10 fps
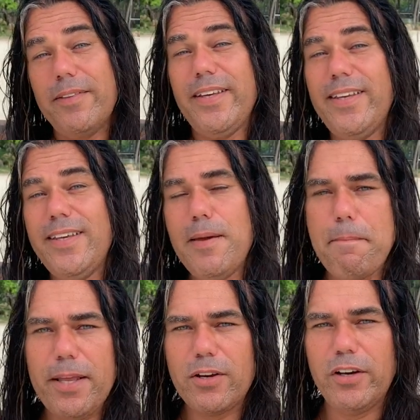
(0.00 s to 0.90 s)
Didi
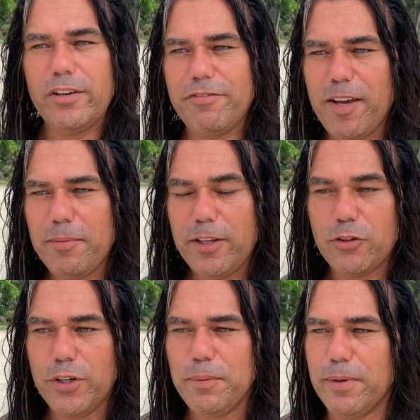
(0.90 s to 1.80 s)
Bitcoin family
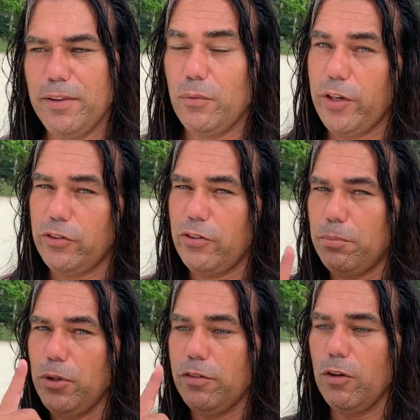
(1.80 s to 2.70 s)
treatment, which is a
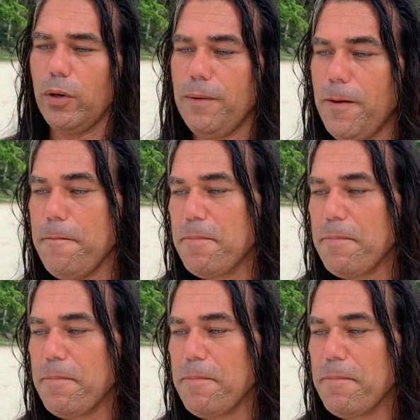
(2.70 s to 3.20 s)
beautiful one.